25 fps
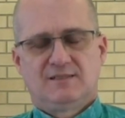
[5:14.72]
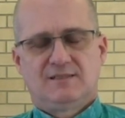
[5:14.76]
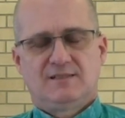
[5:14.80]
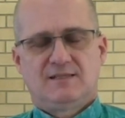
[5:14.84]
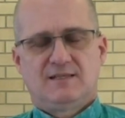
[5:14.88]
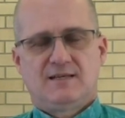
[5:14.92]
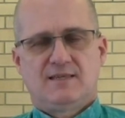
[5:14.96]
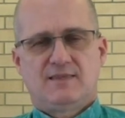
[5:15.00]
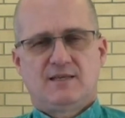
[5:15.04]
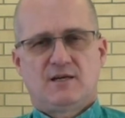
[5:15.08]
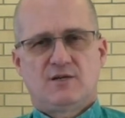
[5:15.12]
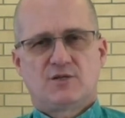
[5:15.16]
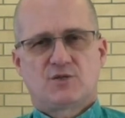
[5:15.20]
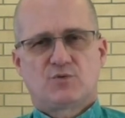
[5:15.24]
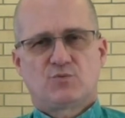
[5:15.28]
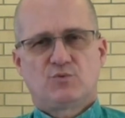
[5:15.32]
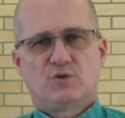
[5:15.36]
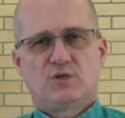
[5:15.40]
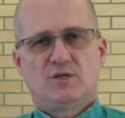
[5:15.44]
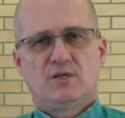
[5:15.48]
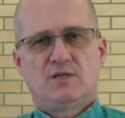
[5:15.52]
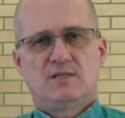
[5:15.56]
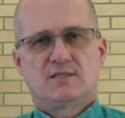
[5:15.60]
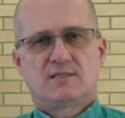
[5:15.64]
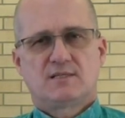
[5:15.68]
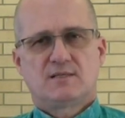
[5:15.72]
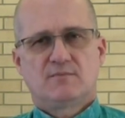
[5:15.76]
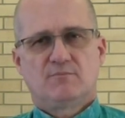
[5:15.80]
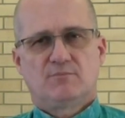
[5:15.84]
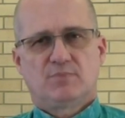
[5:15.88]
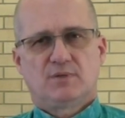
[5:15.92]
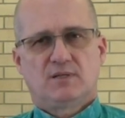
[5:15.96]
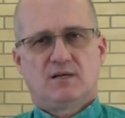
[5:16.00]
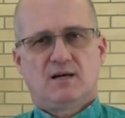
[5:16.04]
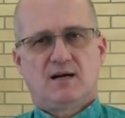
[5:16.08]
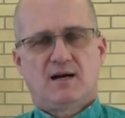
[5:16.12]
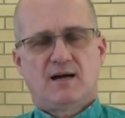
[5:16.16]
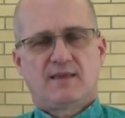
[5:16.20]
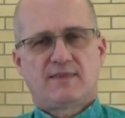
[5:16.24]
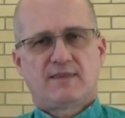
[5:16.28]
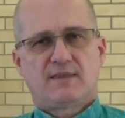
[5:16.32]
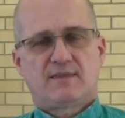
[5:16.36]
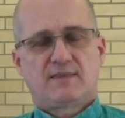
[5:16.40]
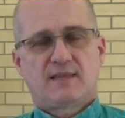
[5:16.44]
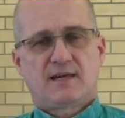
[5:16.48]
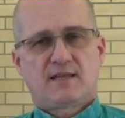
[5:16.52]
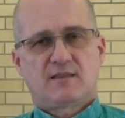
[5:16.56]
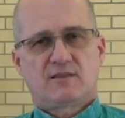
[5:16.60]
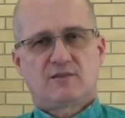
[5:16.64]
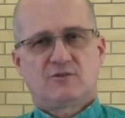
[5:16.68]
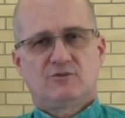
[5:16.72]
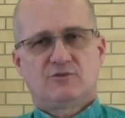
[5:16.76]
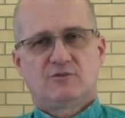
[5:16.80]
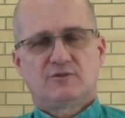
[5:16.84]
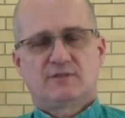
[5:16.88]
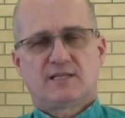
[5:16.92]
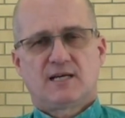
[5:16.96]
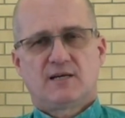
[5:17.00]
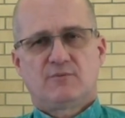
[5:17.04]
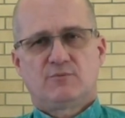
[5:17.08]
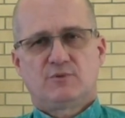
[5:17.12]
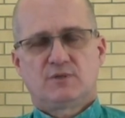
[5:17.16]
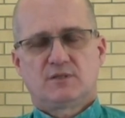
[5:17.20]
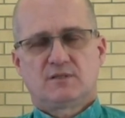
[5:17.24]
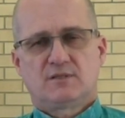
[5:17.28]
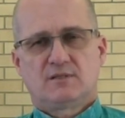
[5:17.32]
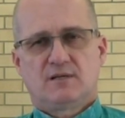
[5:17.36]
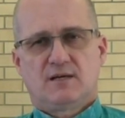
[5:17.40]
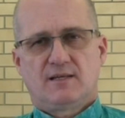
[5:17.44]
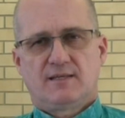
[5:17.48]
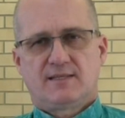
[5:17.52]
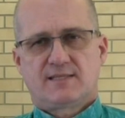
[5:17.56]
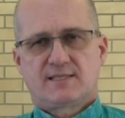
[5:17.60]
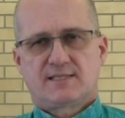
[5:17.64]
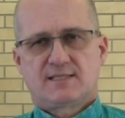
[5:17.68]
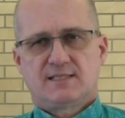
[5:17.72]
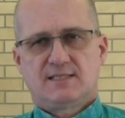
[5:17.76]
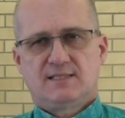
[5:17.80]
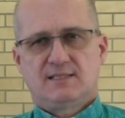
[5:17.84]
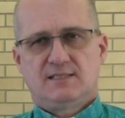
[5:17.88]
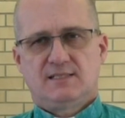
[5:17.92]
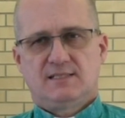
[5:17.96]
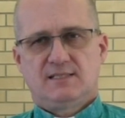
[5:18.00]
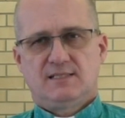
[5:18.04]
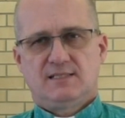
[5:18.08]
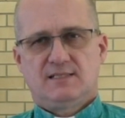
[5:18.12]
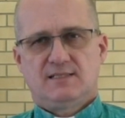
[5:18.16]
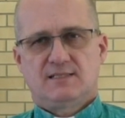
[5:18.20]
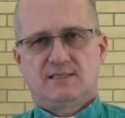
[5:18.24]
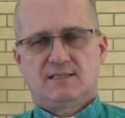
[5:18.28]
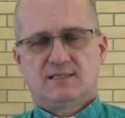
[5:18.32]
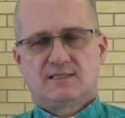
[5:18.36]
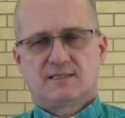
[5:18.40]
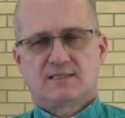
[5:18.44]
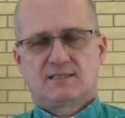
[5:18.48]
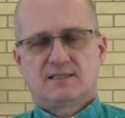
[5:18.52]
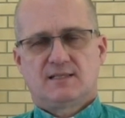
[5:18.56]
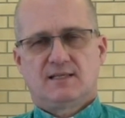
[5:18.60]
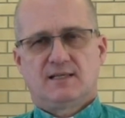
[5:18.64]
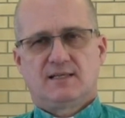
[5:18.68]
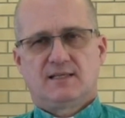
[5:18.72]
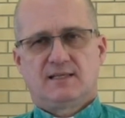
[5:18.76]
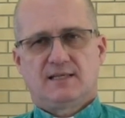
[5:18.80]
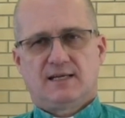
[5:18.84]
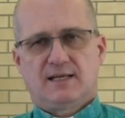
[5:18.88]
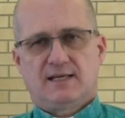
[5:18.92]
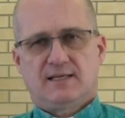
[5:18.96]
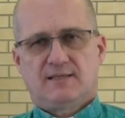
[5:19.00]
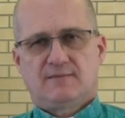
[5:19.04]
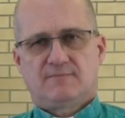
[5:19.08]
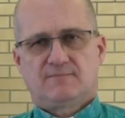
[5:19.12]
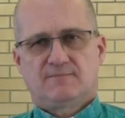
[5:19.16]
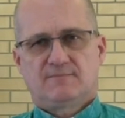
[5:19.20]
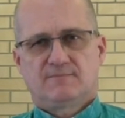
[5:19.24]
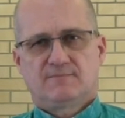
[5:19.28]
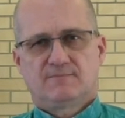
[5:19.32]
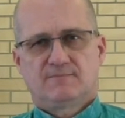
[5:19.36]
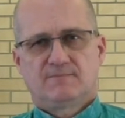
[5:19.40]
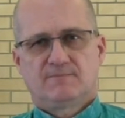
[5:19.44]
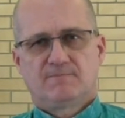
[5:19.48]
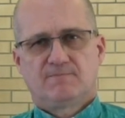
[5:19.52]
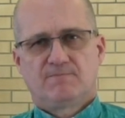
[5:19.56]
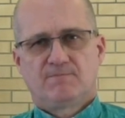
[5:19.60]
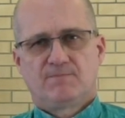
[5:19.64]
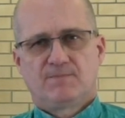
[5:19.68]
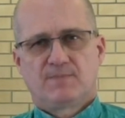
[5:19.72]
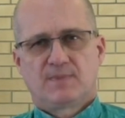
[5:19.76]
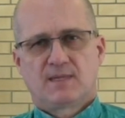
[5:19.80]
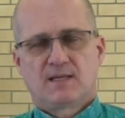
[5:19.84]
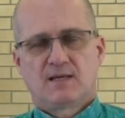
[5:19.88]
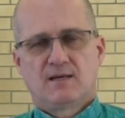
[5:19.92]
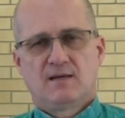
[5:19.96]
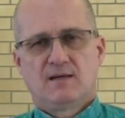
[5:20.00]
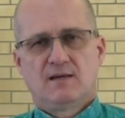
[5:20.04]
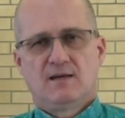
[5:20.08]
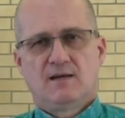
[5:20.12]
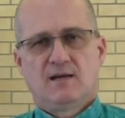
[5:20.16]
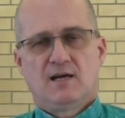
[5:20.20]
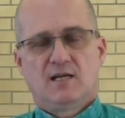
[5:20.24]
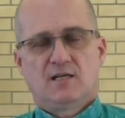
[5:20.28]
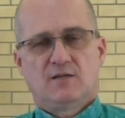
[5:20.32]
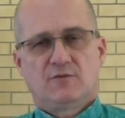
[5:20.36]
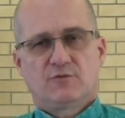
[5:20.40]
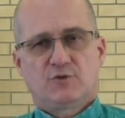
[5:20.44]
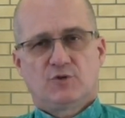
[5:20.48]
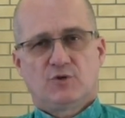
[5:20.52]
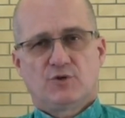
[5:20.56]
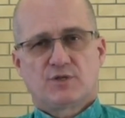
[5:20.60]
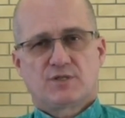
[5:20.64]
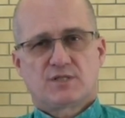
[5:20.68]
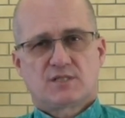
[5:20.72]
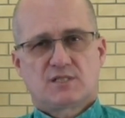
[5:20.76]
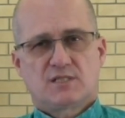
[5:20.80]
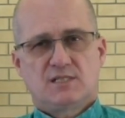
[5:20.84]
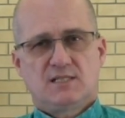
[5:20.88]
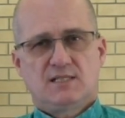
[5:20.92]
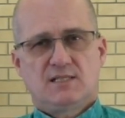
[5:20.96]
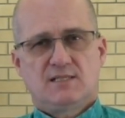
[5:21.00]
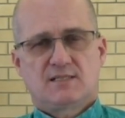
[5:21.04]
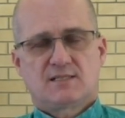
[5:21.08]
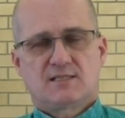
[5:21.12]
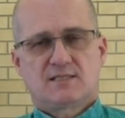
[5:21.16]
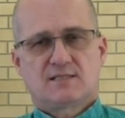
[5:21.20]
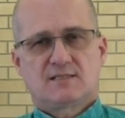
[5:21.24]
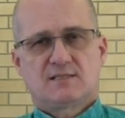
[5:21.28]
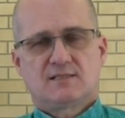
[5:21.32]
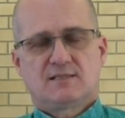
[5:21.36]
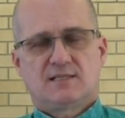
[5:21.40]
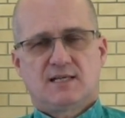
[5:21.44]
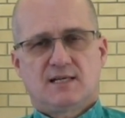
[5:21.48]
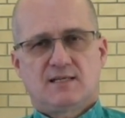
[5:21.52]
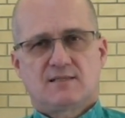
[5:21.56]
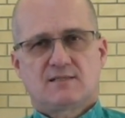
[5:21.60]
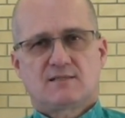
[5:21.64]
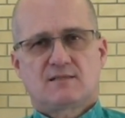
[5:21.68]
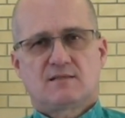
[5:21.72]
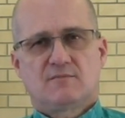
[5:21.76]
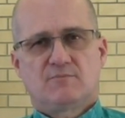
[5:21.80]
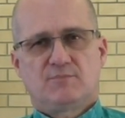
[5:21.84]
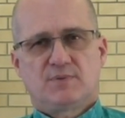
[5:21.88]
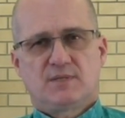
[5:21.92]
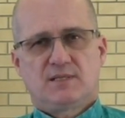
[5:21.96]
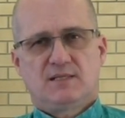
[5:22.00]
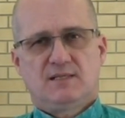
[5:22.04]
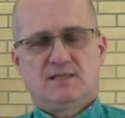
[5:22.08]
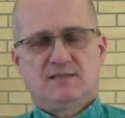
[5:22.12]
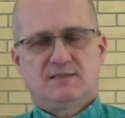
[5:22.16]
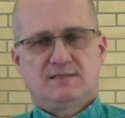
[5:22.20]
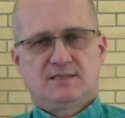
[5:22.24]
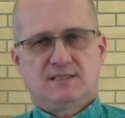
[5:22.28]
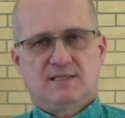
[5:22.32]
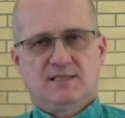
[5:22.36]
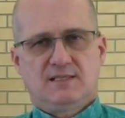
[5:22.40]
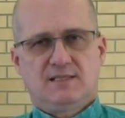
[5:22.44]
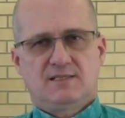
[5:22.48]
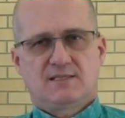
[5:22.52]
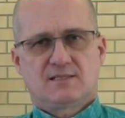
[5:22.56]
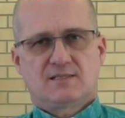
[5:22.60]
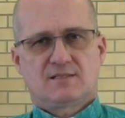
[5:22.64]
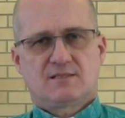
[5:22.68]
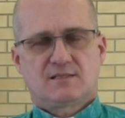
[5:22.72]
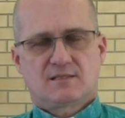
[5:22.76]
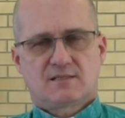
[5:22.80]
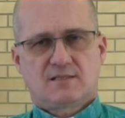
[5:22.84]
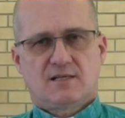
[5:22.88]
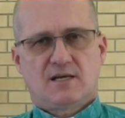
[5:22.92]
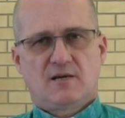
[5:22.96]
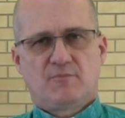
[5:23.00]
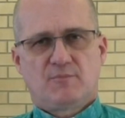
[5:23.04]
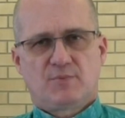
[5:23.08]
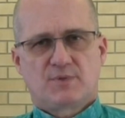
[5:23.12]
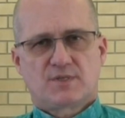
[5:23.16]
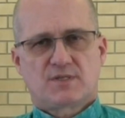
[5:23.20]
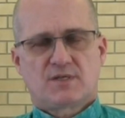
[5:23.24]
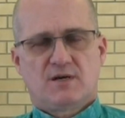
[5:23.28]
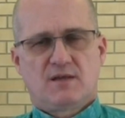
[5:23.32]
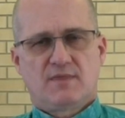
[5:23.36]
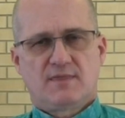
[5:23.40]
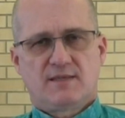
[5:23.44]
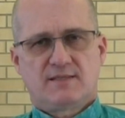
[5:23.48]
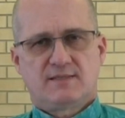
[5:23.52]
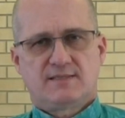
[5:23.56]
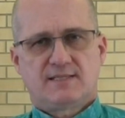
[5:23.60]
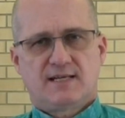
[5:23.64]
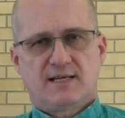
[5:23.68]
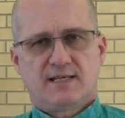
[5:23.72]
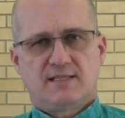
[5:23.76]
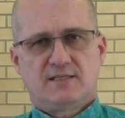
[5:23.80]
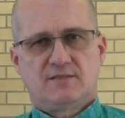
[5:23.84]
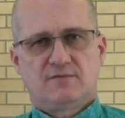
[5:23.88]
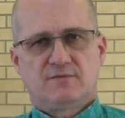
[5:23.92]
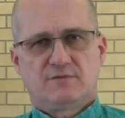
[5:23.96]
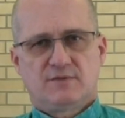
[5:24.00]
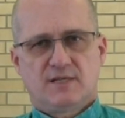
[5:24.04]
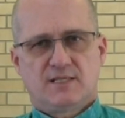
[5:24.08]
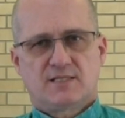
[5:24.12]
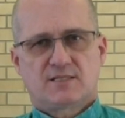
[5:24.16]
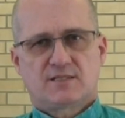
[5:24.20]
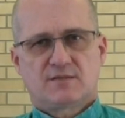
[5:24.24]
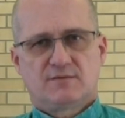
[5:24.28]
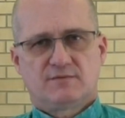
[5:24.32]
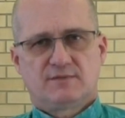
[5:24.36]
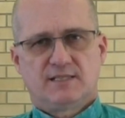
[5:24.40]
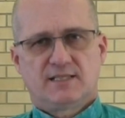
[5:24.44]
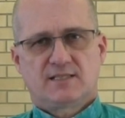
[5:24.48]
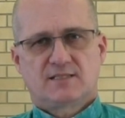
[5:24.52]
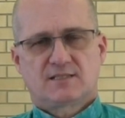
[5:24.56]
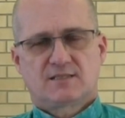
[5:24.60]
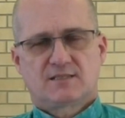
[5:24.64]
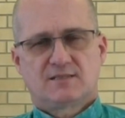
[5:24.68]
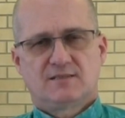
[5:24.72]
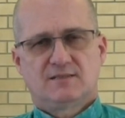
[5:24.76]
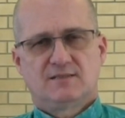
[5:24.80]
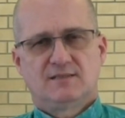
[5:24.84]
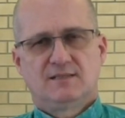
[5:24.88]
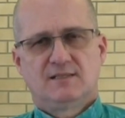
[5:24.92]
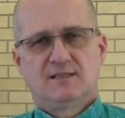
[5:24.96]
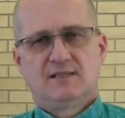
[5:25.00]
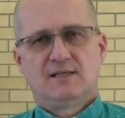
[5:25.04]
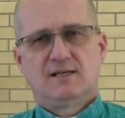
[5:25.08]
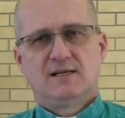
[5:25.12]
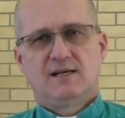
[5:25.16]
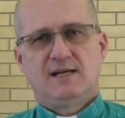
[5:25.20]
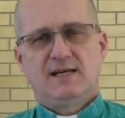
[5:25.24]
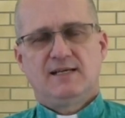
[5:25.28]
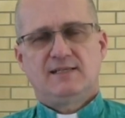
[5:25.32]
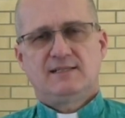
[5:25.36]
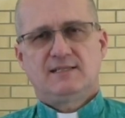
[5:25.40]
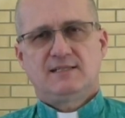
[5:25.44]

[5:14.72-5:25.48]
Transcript: And those words imply that they thought they would not see Jesus again. And of course, Jesus does appear to his disciples on the day of resurrection. And